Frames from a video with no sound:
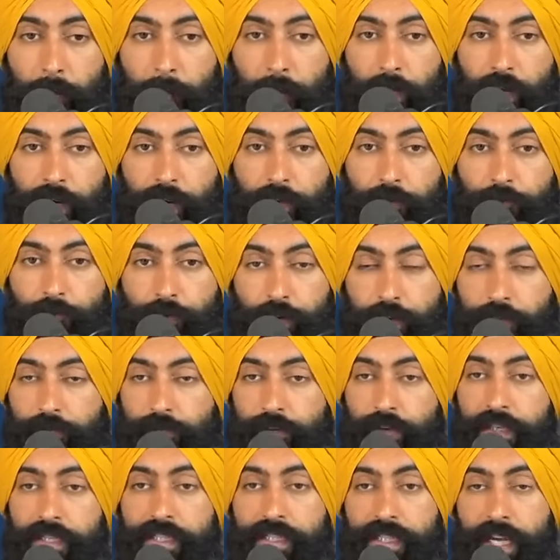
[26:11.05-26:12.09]
But for the
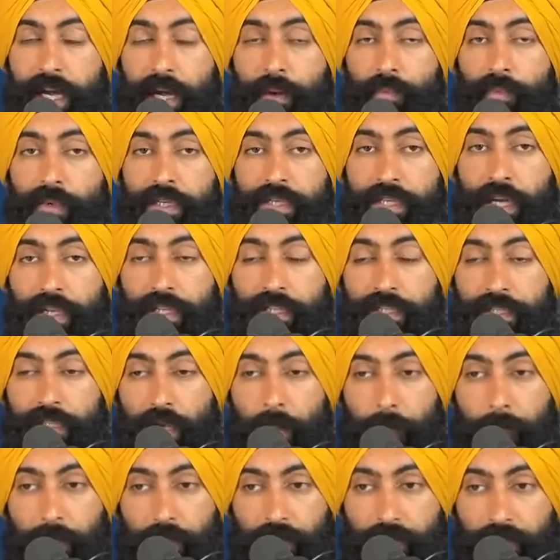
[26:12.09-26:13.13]
first time, we saw this
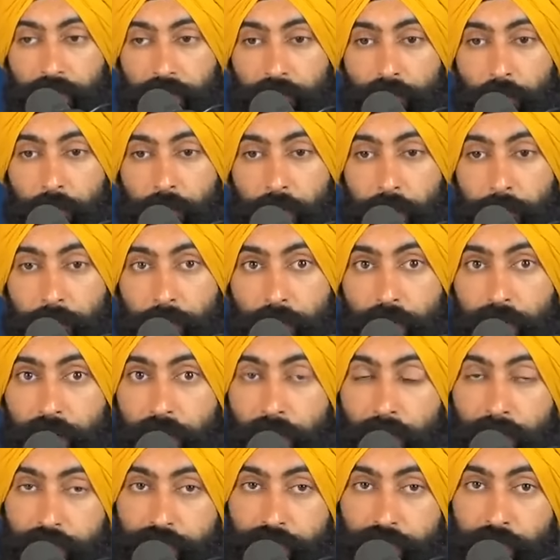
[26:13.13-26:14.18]
ability where people could
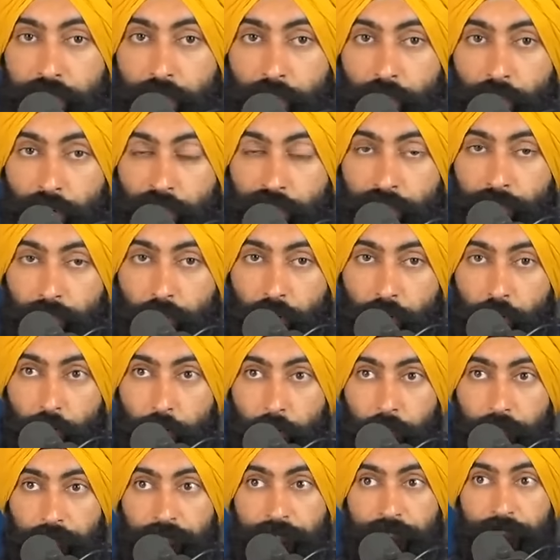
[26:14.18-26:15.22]
actually work from
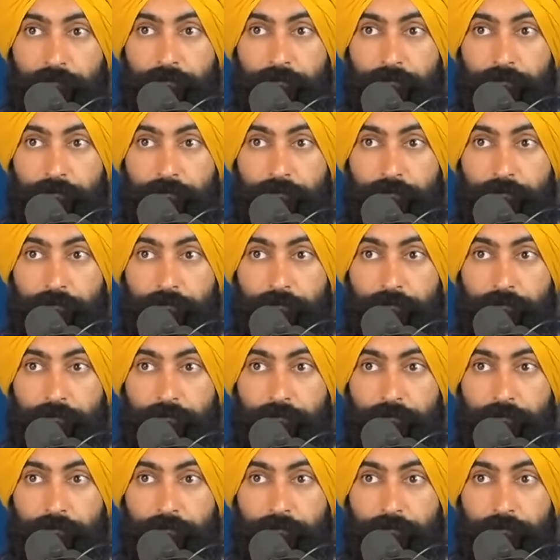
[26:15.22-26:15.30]
home.